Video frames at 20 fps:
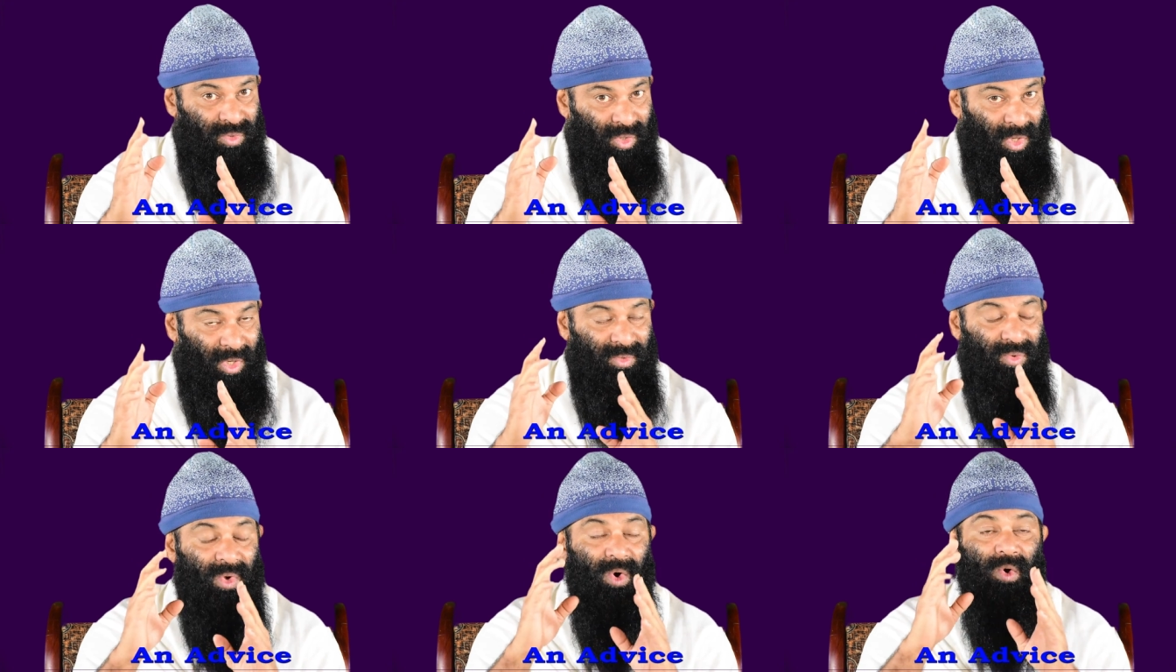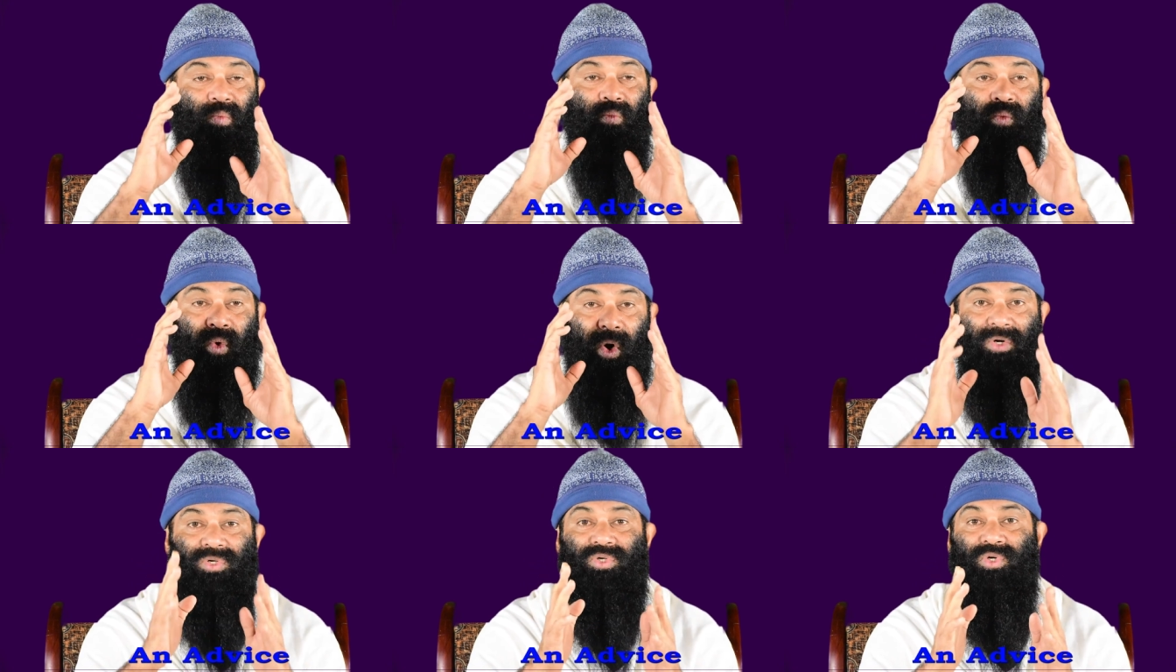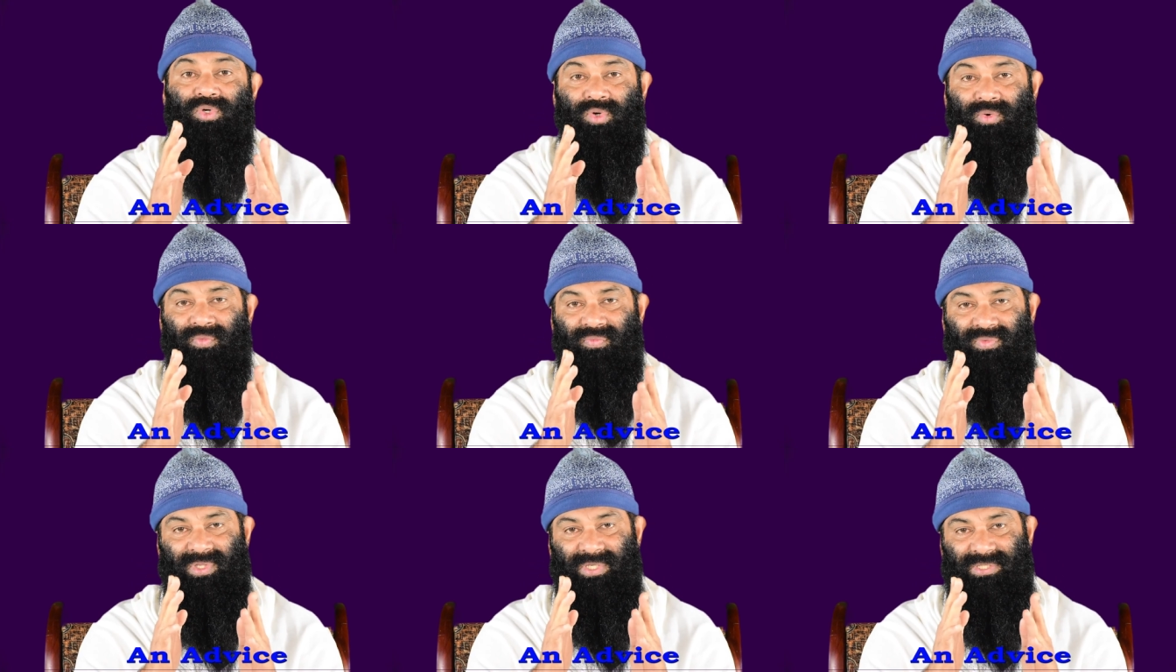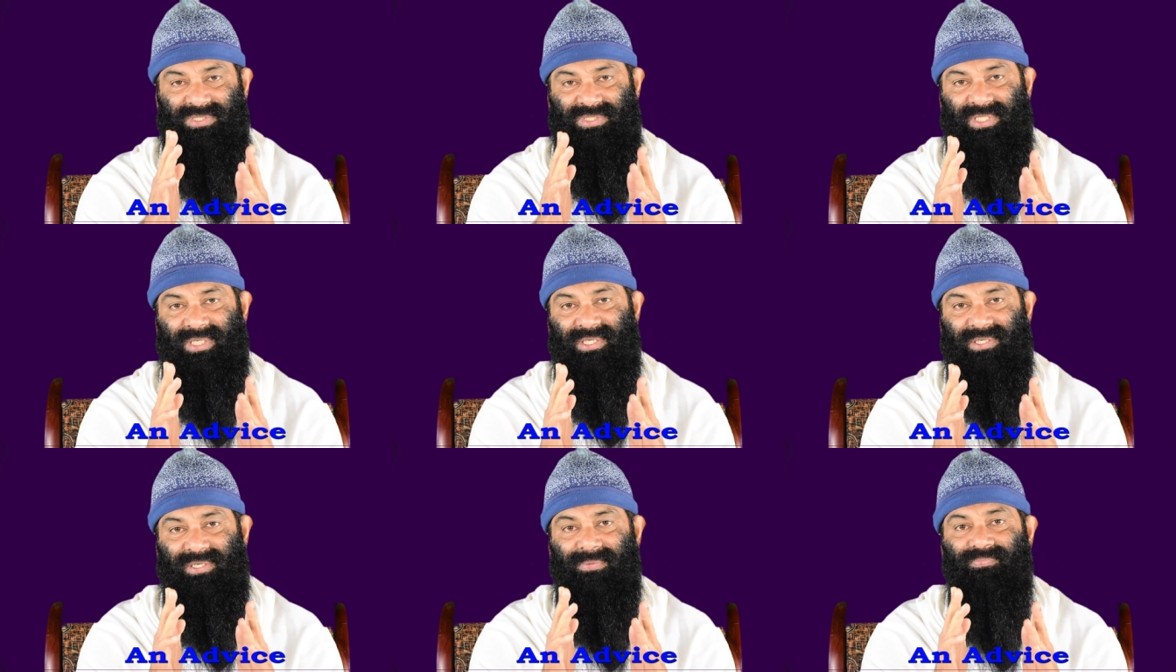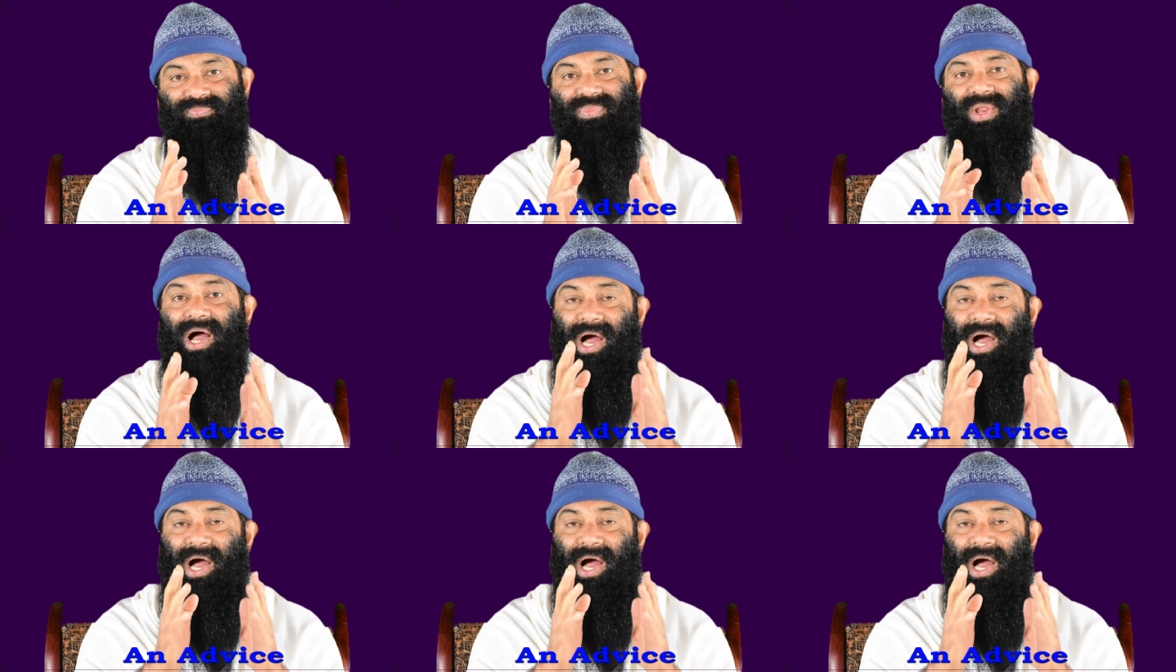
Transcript: taught what to do with the children,